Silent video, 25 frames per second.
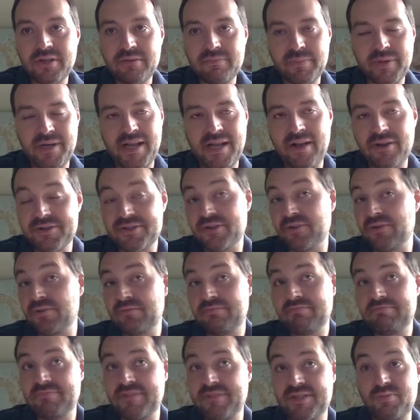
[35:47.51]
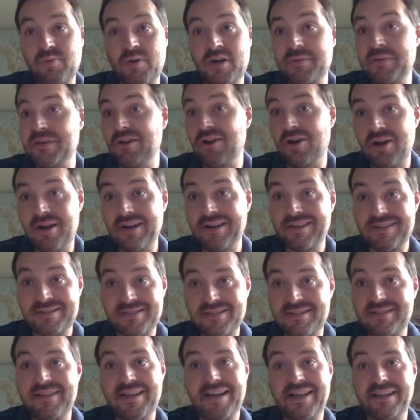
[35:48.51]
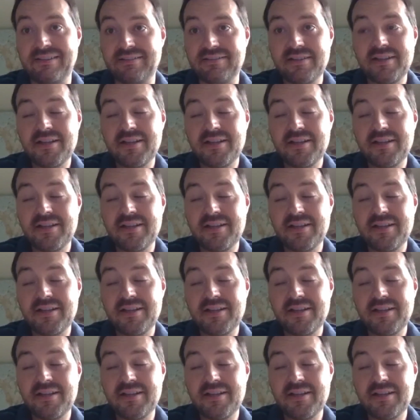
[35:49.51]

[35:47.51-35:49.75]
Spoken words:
but I also just want to be honest that,